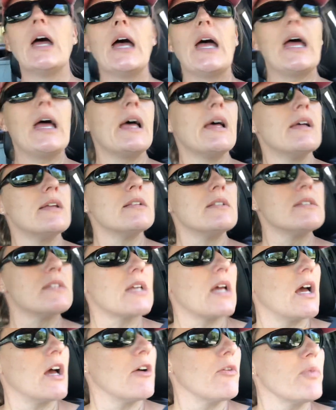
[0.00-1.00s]
And
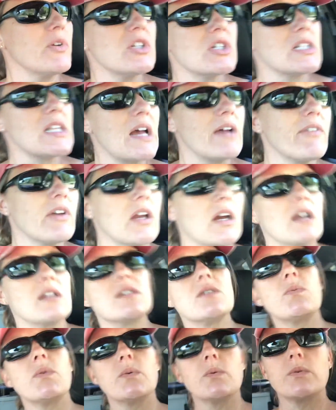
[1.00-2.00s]
we just haven't gotten
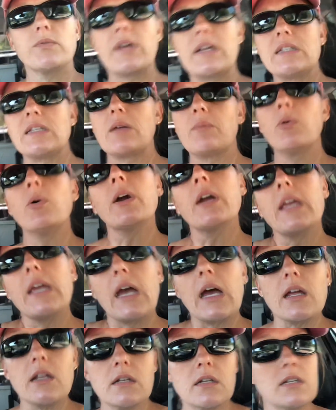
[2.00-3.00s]
to where we're raising pork
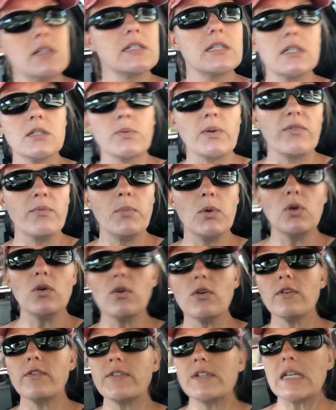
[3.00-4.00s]
yet since we've
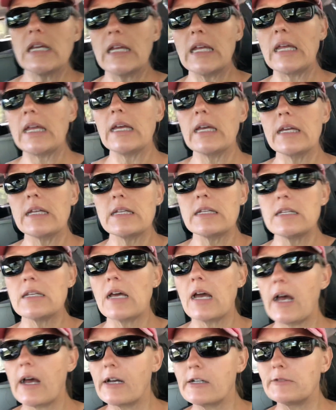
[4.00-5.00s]
moved.
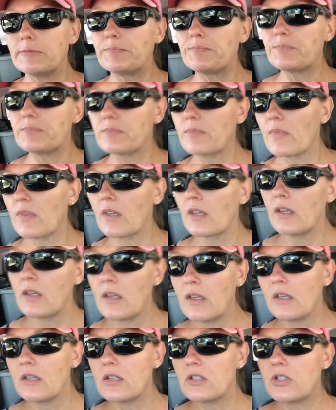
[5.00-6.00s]
And
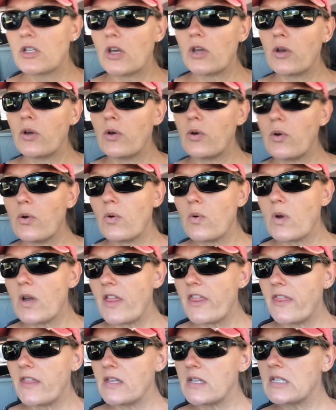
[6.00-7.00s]
so
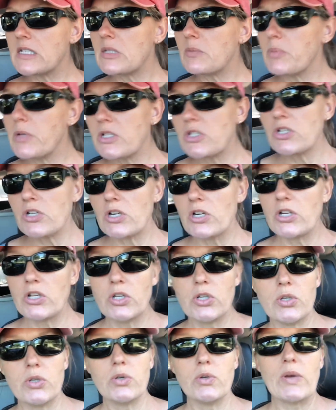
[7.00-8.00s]
this butcher
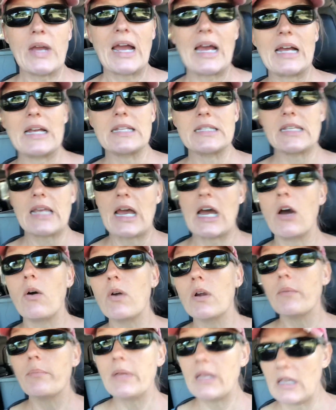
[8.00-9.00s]
who has
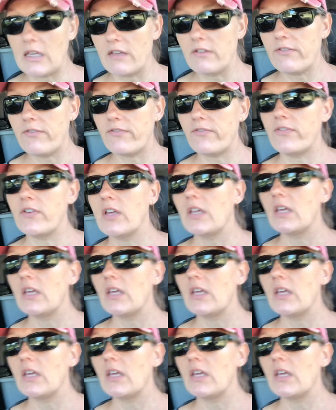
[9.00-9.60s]
our beef